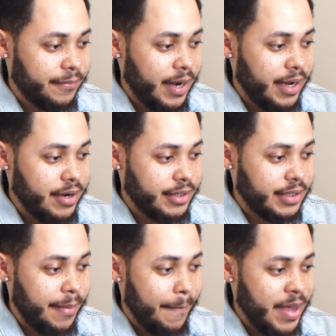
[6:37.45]
right here
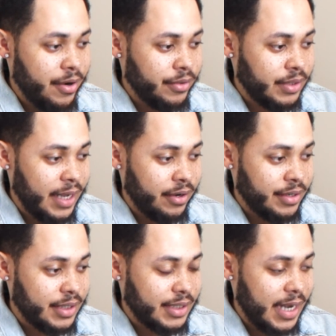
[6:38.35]
into the middles like
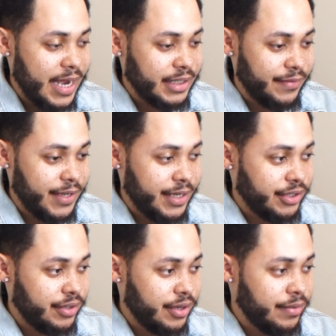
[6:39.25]
on the sides of
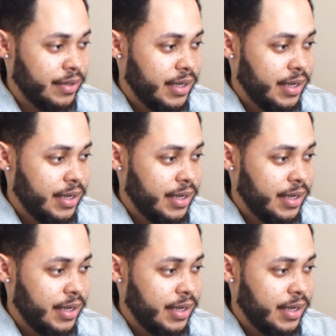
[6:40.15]
these you know